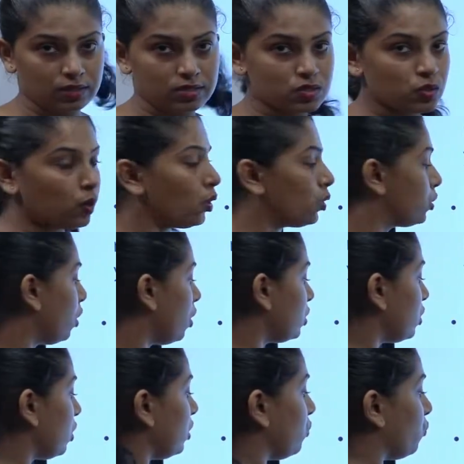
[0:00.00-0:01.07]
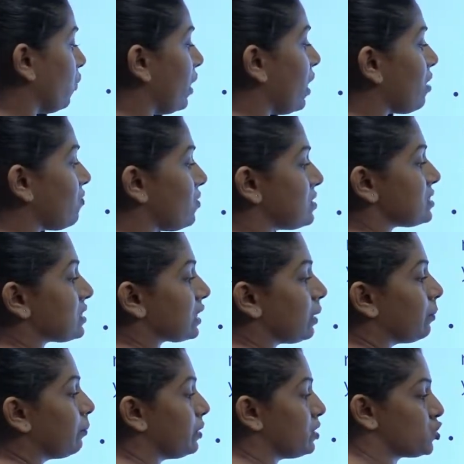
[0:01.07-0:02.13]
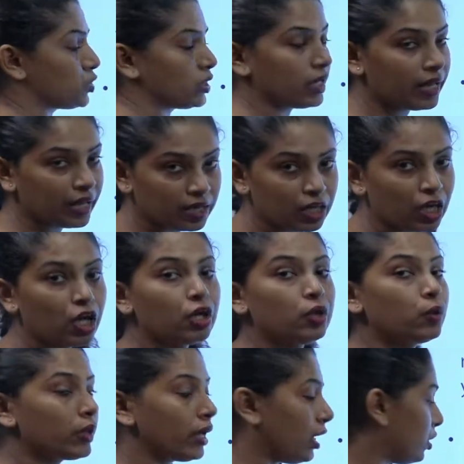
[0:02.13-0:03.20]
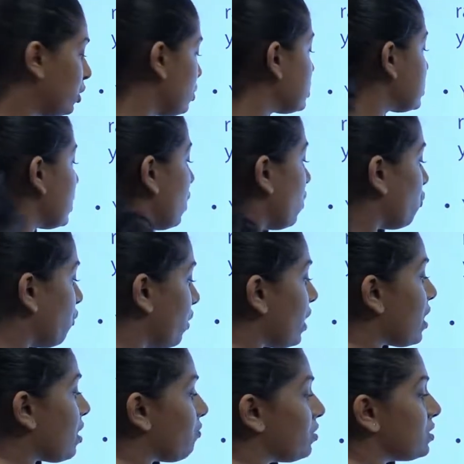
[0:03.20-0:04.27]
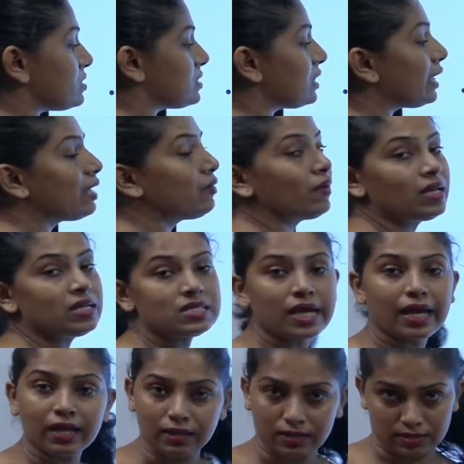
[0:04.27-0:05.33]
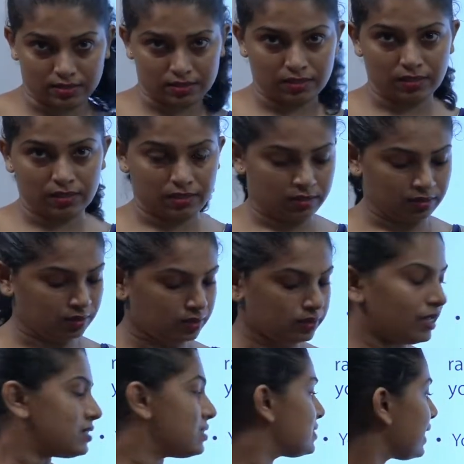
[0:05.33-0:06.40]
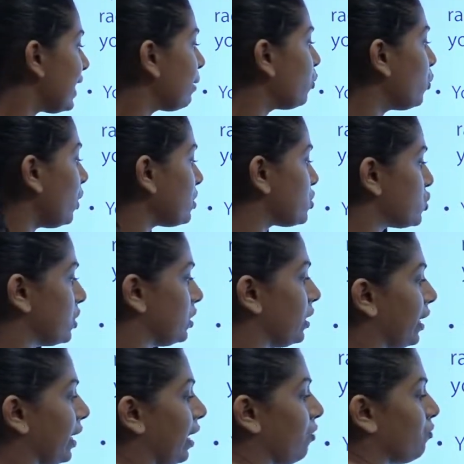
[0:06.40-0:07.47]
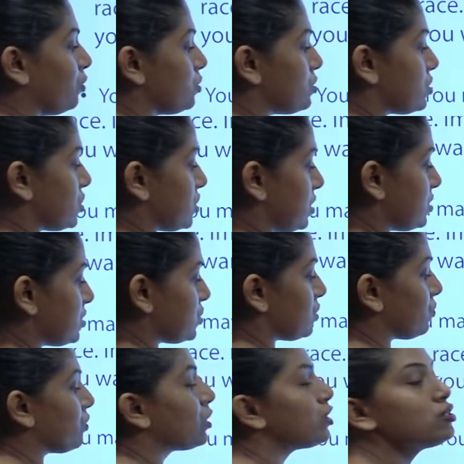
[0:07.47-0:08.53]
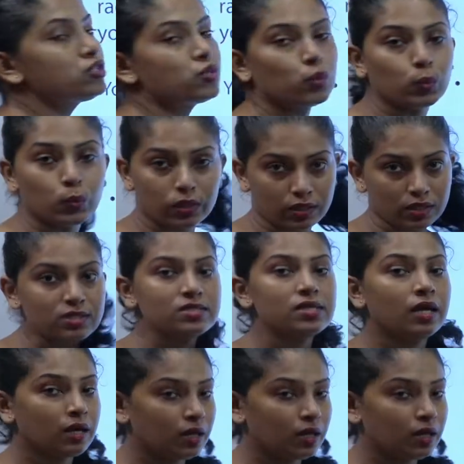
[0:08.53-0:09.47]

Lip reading: So not only where was the competition held, you can use where was the event held. That's the same question. I have used just different two words.